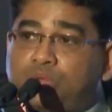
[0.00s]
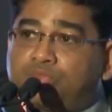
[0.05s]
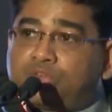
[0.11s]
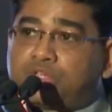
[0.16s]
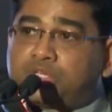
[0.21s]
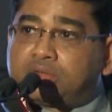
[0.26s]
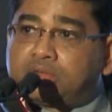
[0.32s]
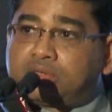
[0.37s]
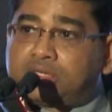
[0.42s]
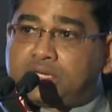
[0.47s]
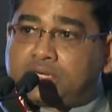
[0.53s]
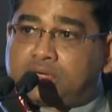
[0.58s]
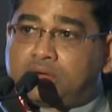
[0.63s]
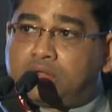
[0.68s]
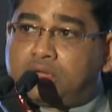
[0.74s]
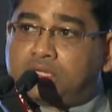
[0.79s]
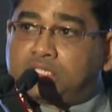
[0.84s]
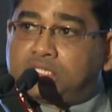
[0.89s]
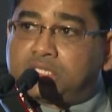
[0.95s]
whichever
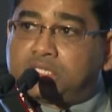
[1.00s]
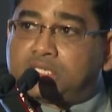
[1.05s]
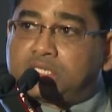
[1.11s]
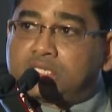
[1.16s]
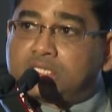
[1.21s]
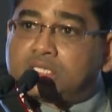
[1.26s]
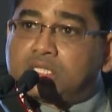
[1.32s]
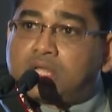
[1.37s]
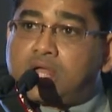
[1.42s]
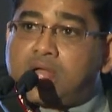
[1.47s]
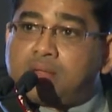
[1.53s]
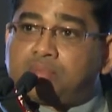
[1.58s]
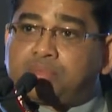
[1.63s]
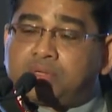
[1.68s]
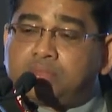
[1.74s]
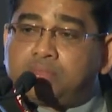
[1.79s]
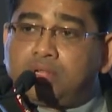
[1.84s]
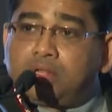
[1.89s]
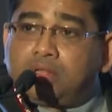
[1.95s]
technology it is
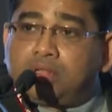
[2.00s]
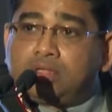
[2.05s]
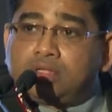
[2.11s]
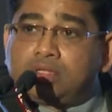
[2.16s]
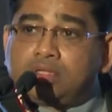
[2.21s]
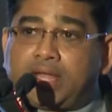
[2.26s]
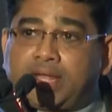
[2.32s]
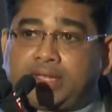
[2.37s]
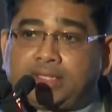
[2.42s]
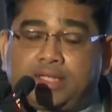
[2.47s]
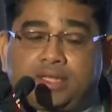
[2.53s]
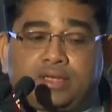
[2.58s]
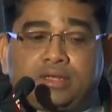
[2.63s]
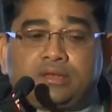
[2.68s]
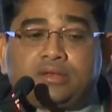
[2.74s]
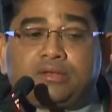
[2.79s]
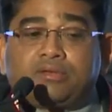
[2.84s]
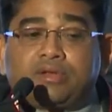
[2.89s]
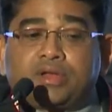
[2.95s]
optimal, and then
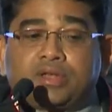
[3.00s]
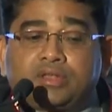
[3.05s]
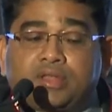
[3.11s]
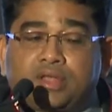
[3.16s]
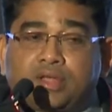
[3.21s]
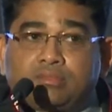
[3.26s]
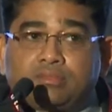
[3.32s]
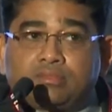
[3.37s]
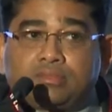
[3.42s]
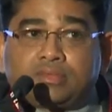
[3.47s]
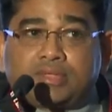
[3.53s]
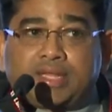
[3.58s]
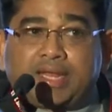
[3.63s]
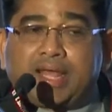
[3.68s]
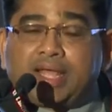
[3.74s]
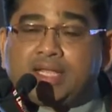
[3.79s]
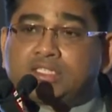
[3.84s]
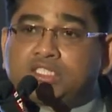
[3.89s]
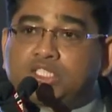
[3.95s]
integrate them.
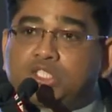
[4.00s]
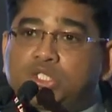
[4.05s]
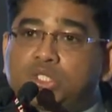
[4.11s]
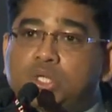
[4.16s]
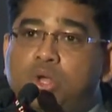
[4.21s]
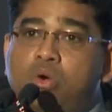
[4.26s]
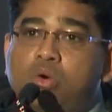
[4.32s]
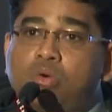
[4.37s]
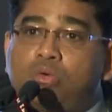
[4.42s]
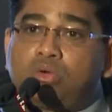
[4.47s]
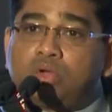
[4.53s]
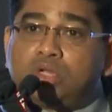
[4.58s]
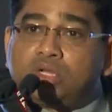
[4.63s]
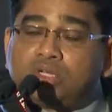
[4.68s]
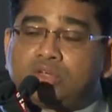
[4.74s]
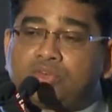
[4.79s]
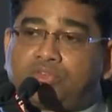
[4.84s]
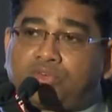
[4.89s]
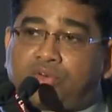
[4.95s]
That has its own
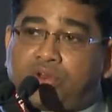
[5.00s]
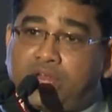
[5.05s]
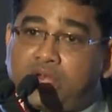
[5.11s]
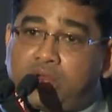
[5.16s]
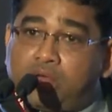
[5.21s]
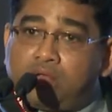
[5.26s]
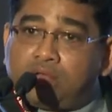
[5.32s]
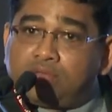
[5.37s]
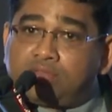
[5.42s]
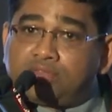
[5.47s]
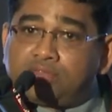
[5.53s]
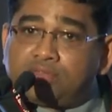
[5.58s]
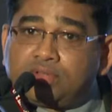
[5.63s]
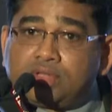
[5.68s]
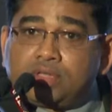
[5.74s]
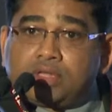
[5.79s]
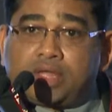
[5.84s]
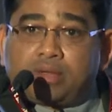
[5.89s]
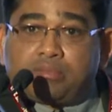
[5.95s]
trade-off,
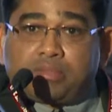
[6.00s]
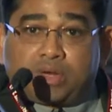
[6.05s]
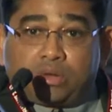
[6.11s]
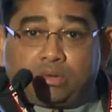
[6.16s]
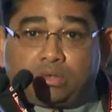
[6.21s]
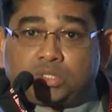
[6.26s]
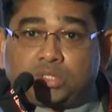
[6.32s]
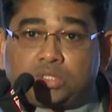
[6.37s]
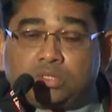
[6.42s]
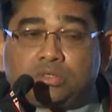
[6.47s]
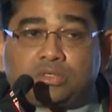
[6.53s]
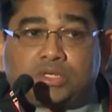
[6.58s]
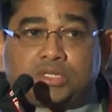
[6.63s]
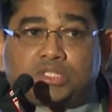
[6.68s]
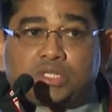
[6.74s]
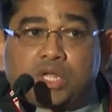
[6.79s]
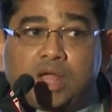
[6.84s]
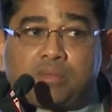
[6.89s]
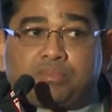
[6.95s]
but also
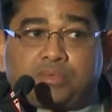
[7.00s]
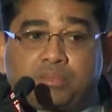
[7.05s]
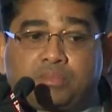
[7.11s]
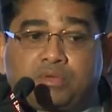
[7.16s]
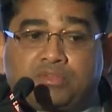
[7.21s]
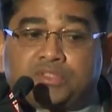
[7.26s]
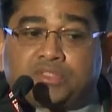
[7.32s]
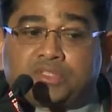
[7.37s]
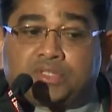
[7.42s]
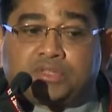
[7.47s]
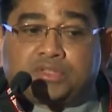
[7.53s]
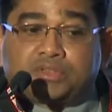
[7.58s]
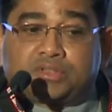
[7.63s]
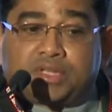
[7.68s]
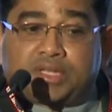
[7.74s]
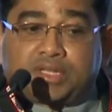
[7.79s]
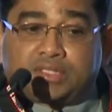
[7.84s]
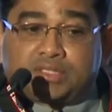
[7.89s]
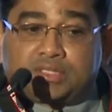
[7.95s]
it's optimal for certain
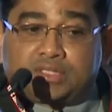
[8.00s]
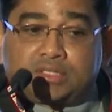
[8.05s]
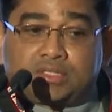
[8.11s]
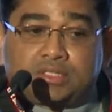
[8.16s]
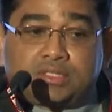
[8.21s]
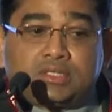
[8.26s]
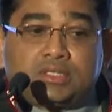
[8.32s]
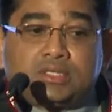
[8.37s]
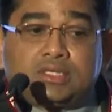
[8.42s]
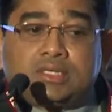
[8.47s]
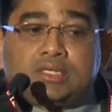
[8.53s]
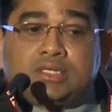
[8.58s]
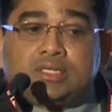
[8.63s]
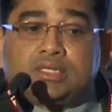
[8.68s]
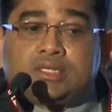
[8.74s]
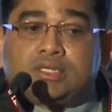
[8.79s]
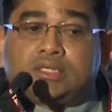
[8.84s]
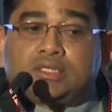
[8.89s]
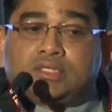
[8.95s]
things.
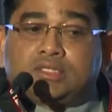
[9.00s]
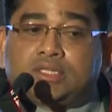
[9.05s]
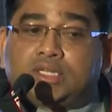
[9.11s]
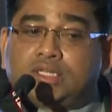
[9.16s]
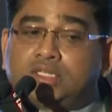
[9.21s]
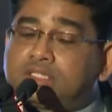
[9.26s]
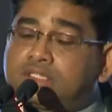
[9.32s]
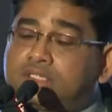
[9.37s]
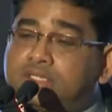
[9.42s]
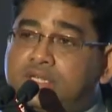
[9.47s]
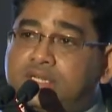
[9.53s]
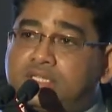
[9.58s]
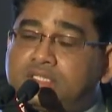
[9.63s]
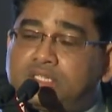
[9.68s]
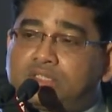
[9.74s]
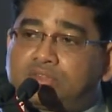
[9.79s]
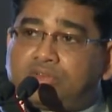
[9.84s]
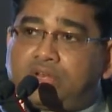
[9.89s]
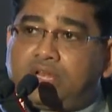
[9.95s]
There's
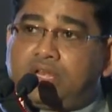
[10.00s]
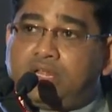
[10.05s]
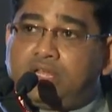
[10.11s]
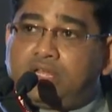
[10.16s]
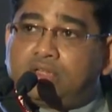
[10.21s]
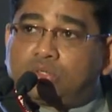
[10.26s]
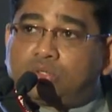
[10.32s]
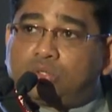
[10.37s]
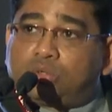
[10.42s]
the 3D and the